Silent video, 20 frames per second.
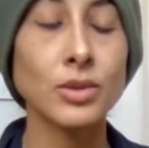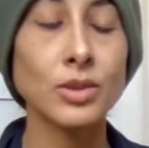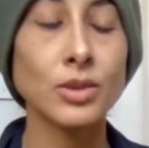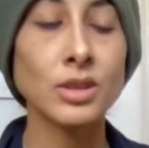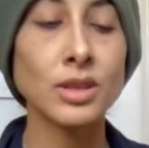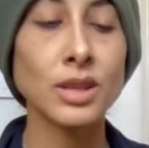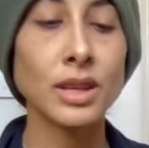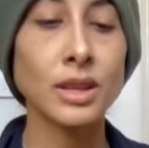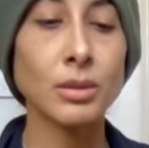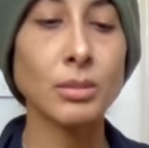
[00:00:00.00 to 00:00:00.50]

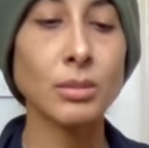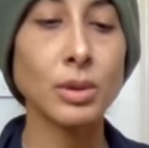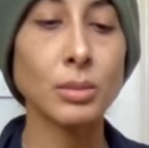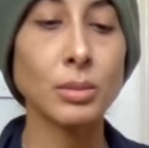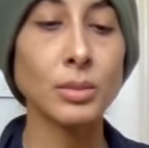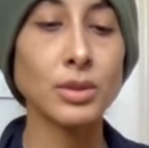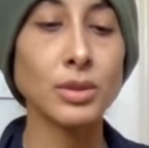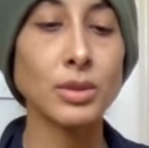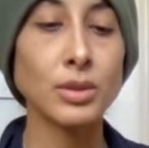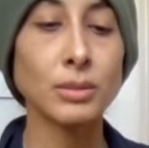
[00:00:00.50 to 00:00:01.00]
Just take a
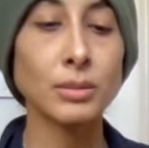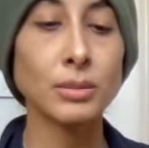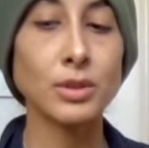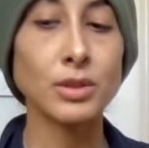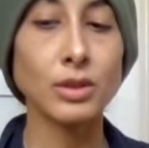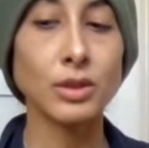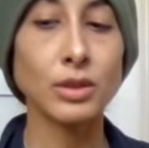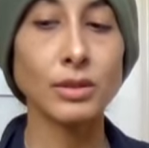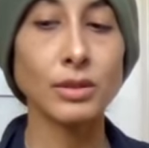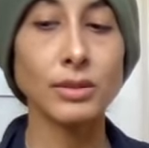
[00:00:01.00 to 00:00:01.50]
moment to
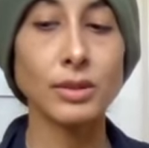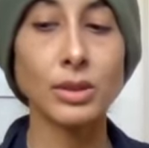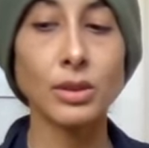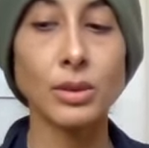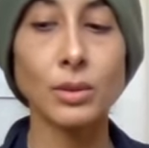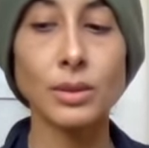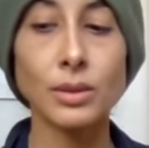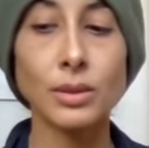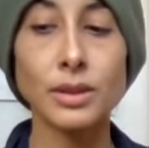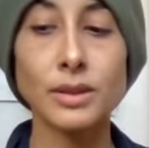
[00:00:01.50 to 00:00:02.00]
observe
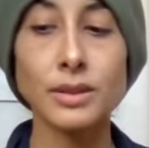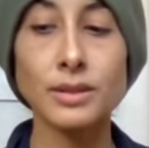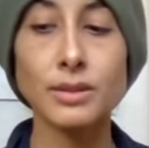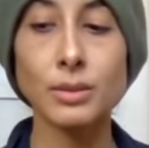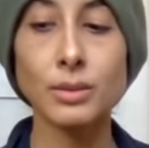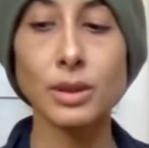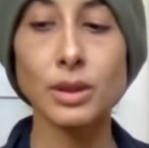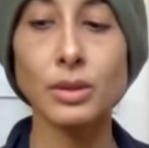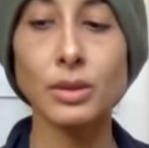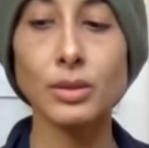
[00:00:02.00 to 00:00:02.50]
and
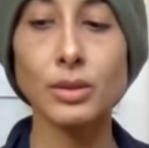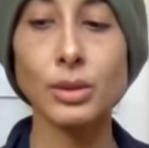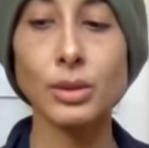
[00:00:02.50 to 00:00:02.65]
notice what you